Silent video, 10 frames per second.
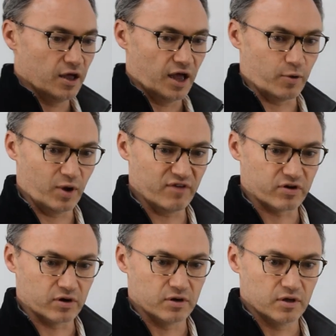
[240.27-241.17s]

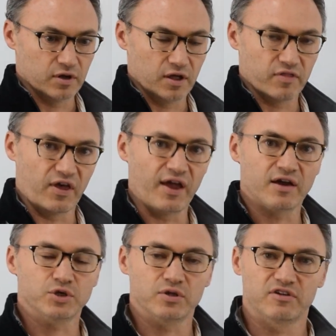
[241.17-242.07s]
However, they
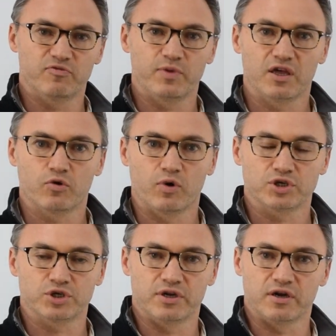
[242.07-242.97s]
actually give me a
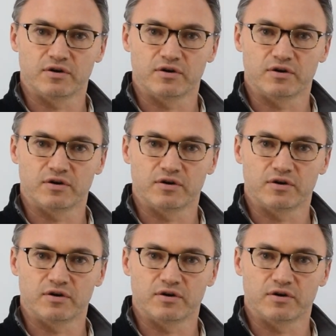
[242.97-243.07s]
questionnaire.